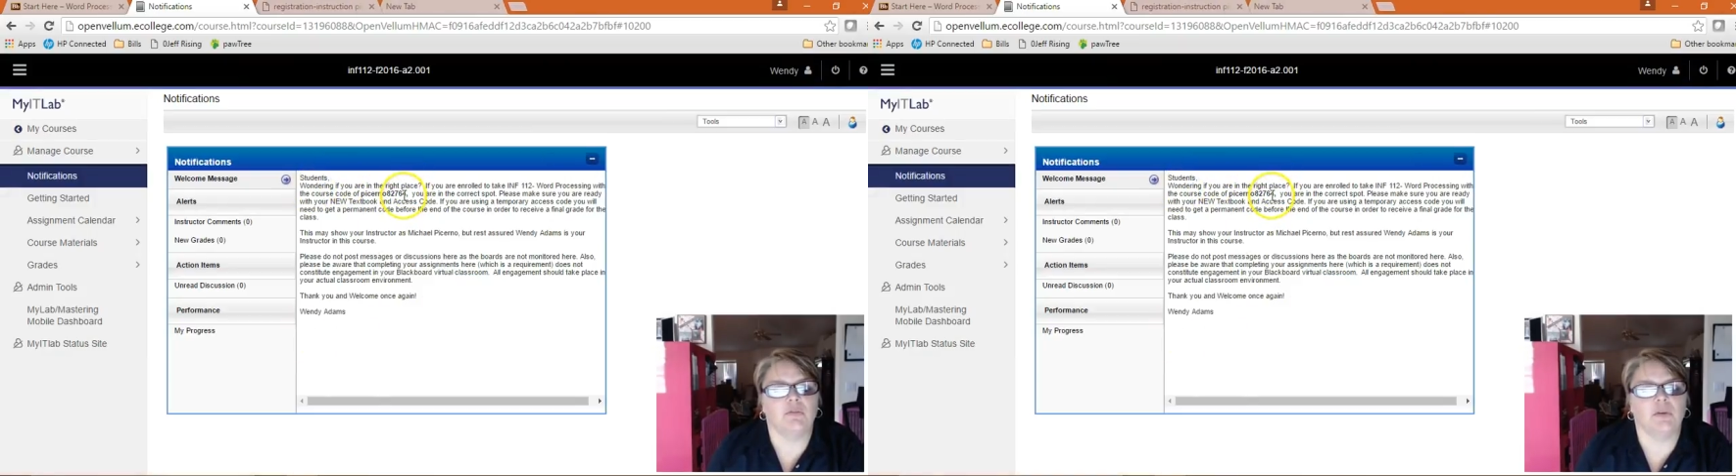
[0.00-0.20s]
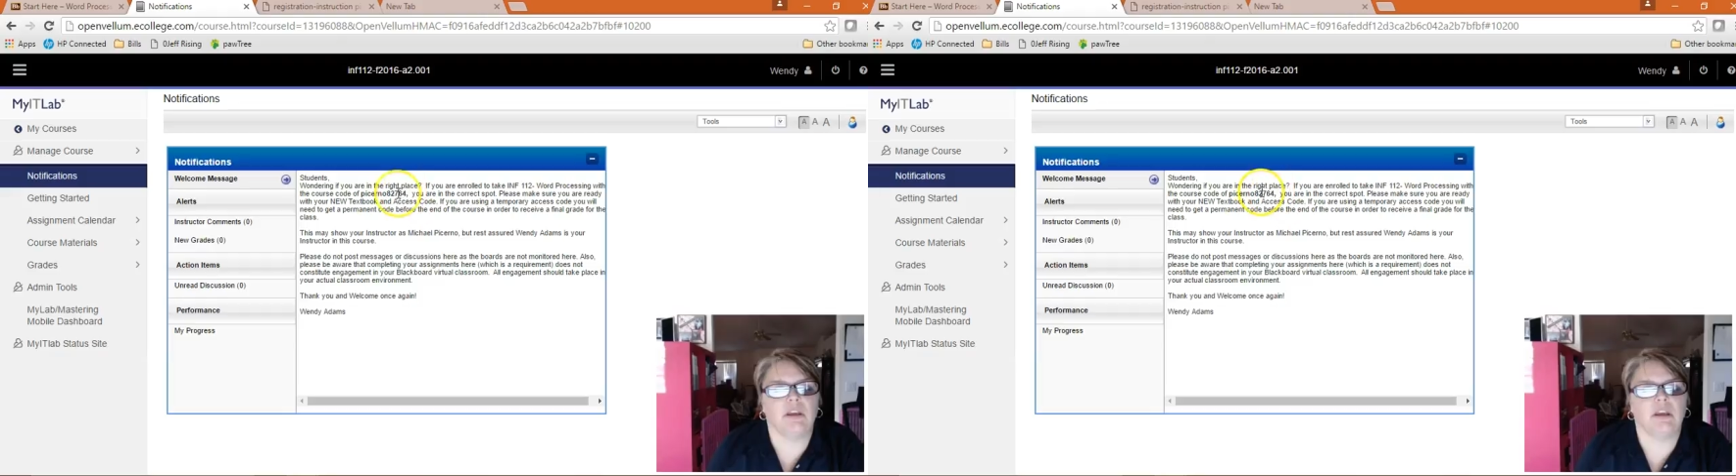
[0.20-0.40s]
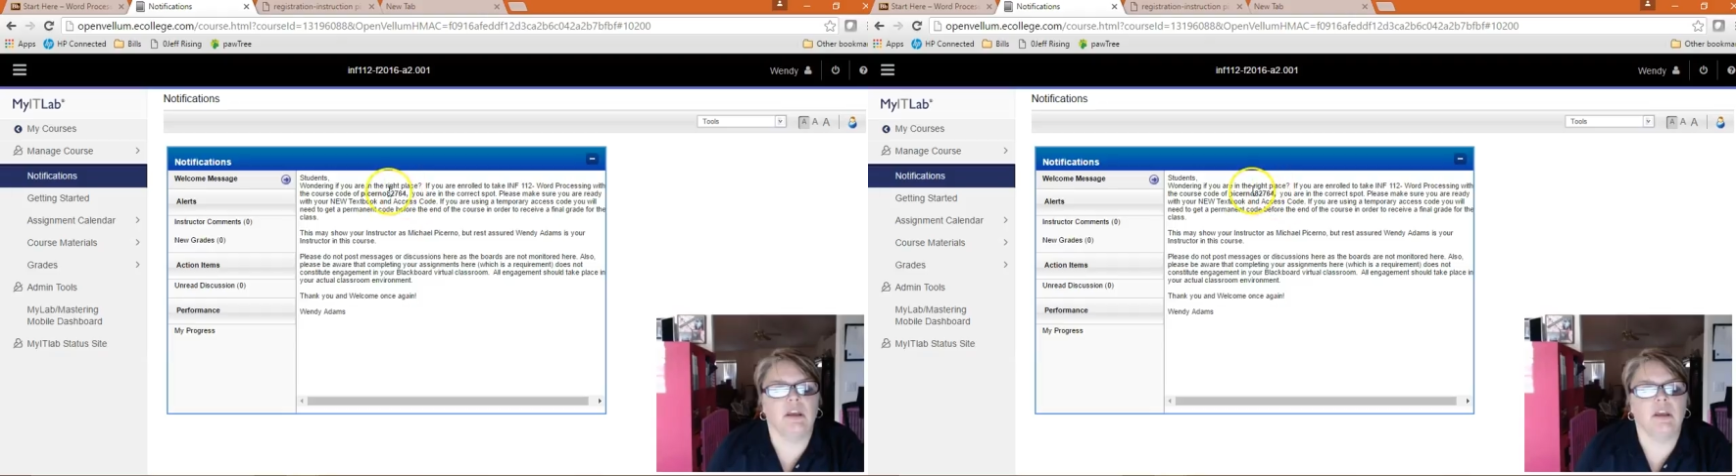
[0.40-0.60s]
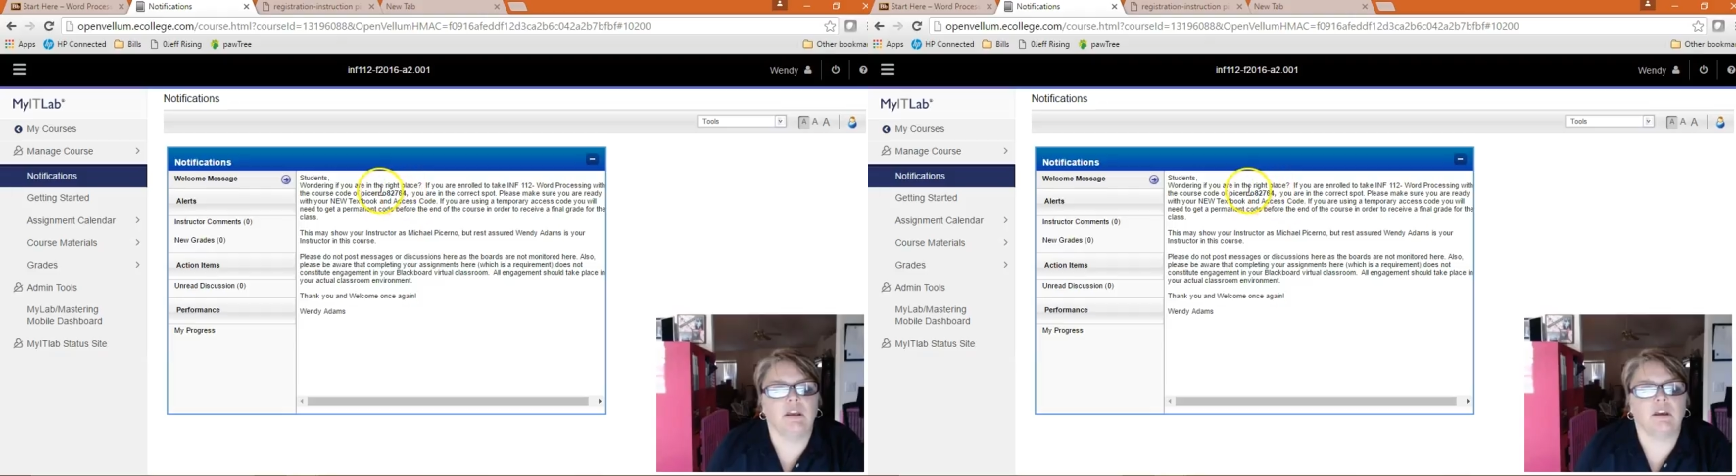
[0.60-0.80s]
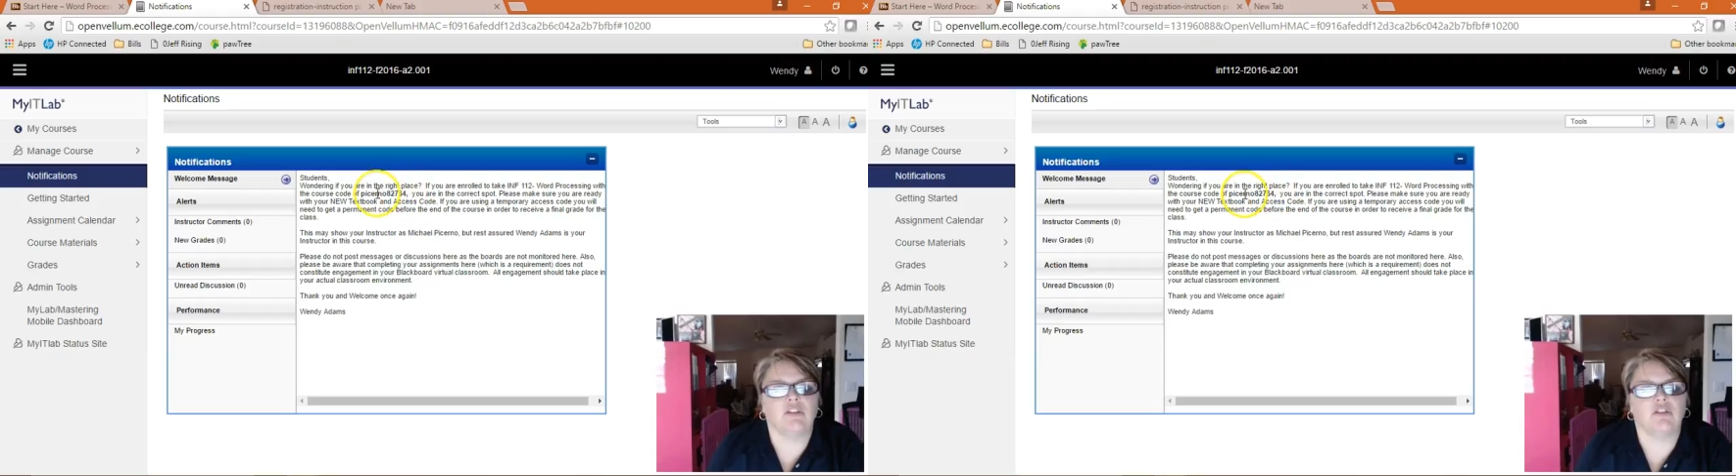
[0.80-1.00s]
be
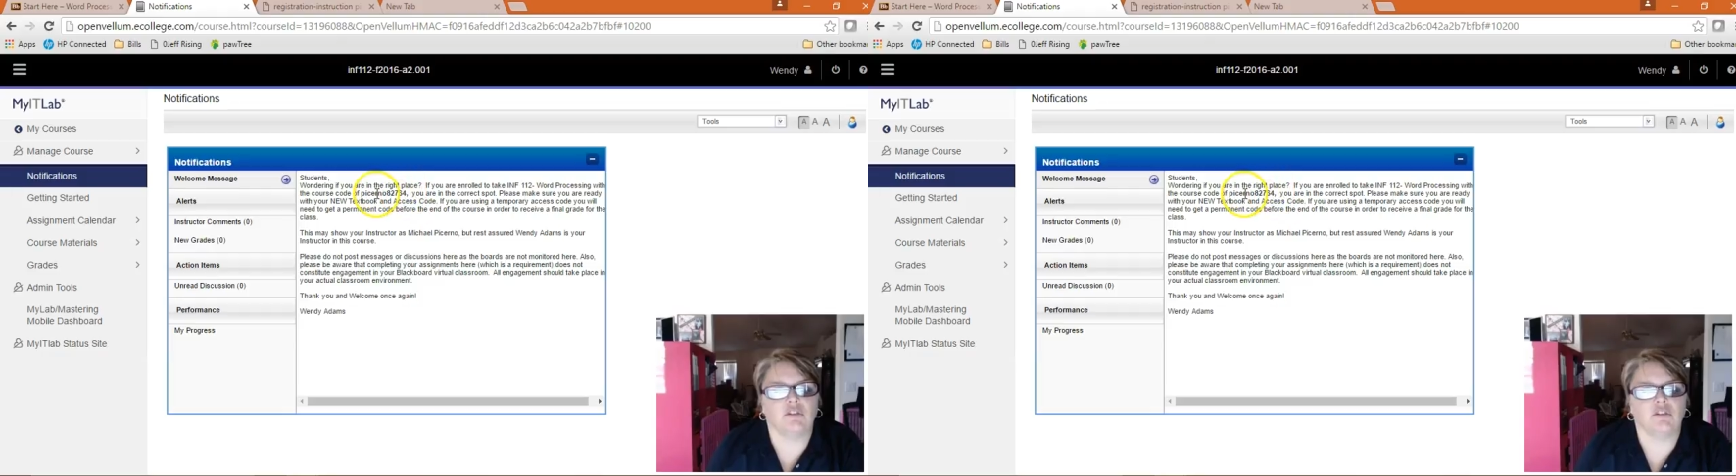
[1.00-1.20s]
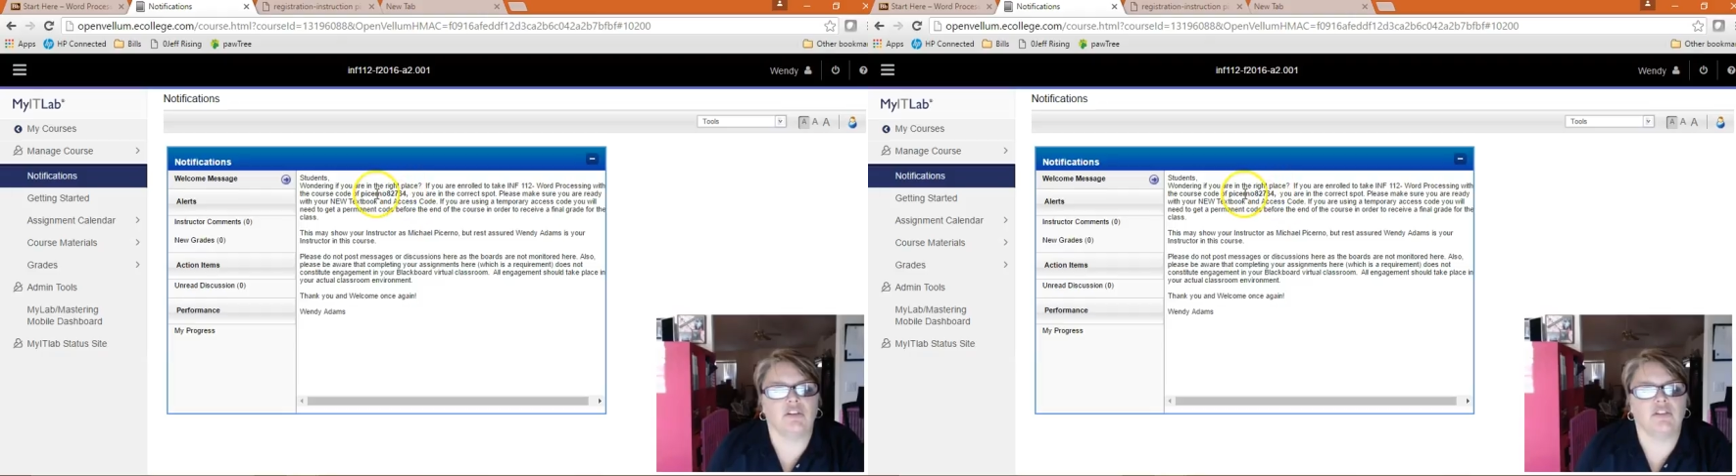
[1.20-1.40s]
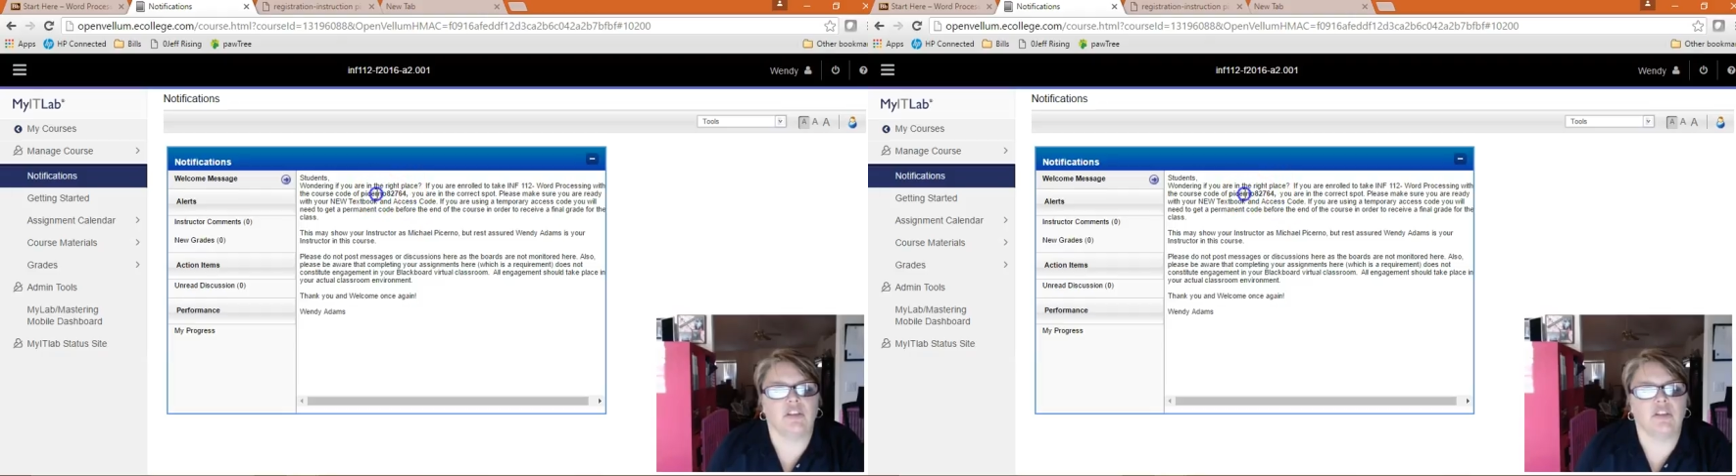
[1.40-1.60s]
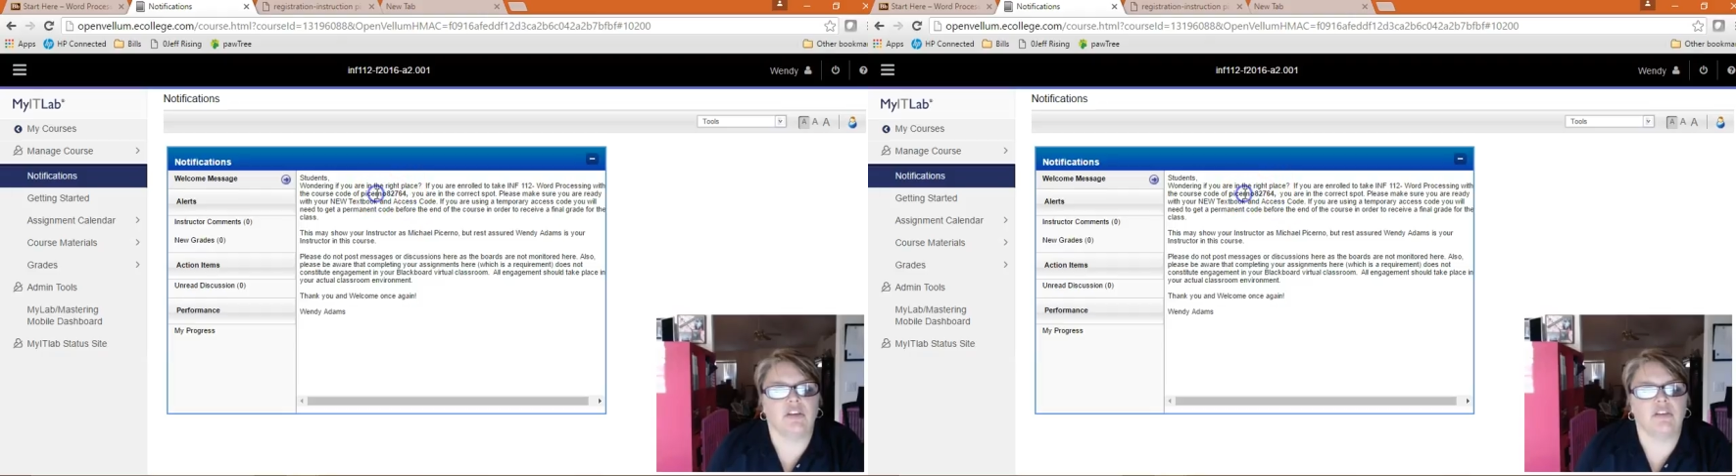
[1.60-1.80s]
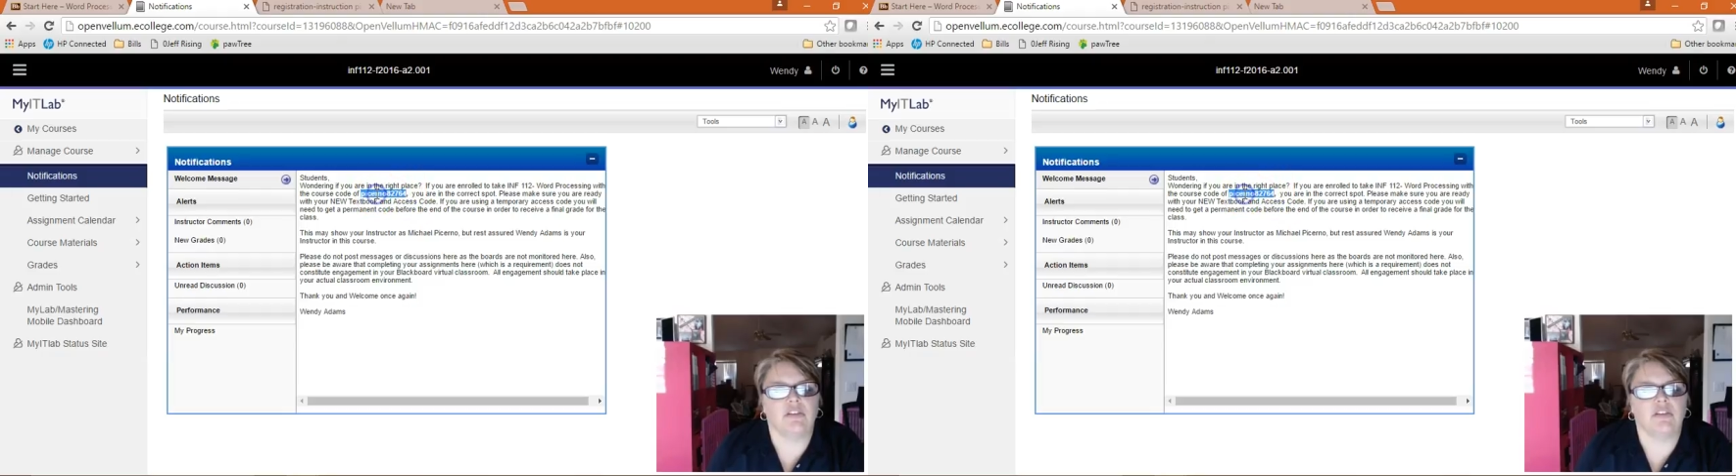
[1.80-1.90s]
concerned is that